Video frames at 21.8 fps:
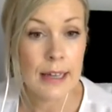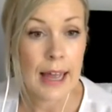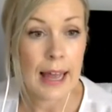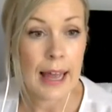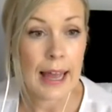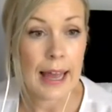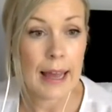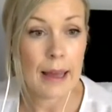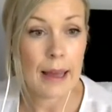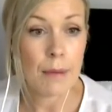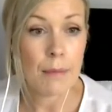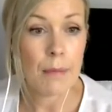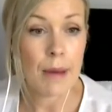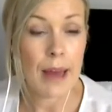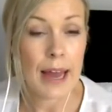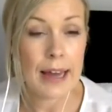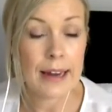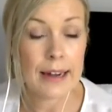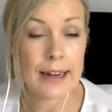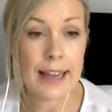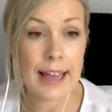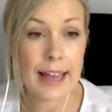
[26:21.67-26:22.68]
Um,
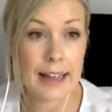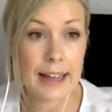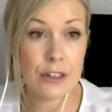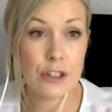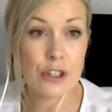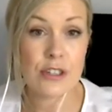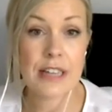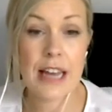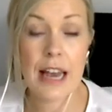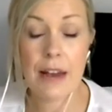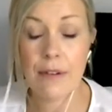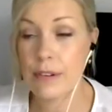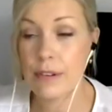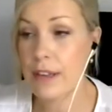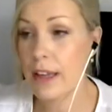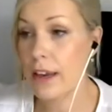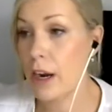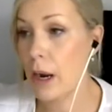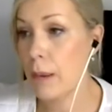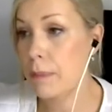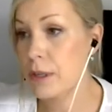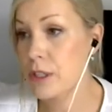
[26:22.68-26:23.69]
and again, just having that
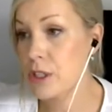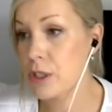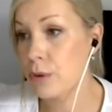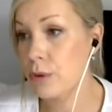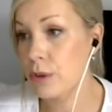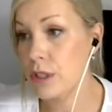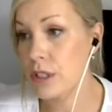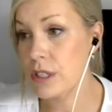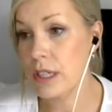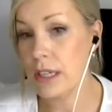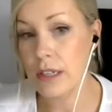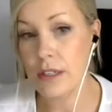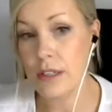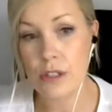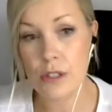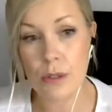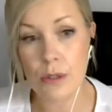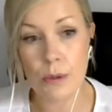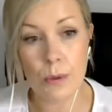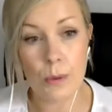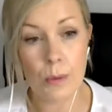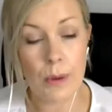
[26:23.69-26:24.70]
opportunity
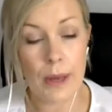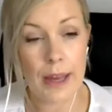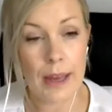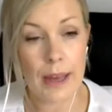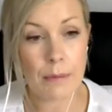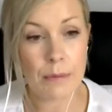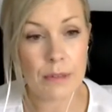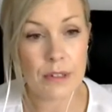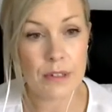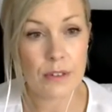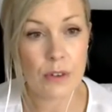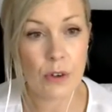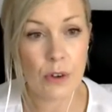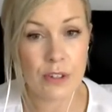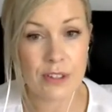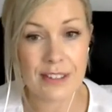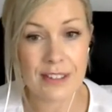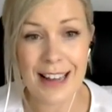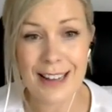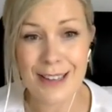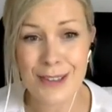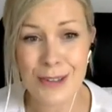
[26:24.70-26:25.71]
to um, discuss
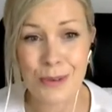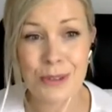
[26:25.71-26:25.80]
that.